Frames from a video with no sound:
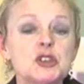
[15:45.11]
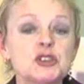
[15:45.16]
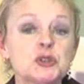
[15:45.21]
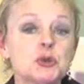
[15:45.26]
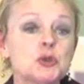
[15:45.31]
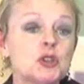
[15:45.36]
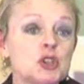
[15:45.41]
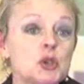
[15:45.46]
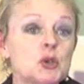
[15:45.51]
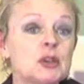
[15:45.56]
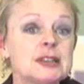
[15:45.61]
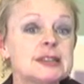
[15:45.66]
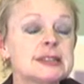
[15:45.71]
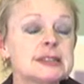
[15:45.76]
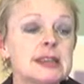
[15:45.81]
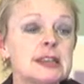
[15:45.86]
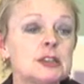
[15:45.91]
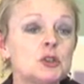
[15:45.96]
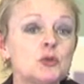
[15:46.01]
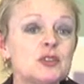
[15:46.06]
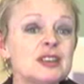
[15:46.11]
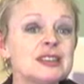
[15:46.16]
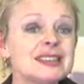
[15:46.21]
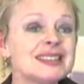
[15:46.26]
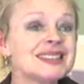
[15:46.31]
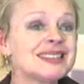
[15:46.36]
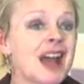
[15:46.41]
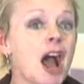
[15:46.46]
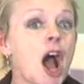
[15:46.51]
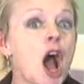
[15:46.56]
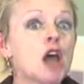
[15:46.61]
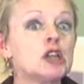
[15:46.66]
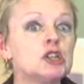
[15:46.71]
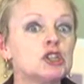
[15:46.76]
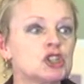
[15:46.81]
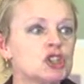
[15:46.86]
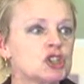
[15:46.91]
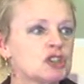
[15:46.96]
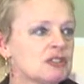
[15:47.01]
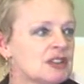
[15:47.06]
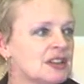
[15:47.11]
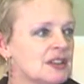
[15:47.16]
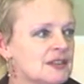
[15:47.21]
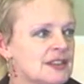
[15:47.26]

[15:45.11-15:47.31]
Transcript: so that you can say, no, this isn't a hunch.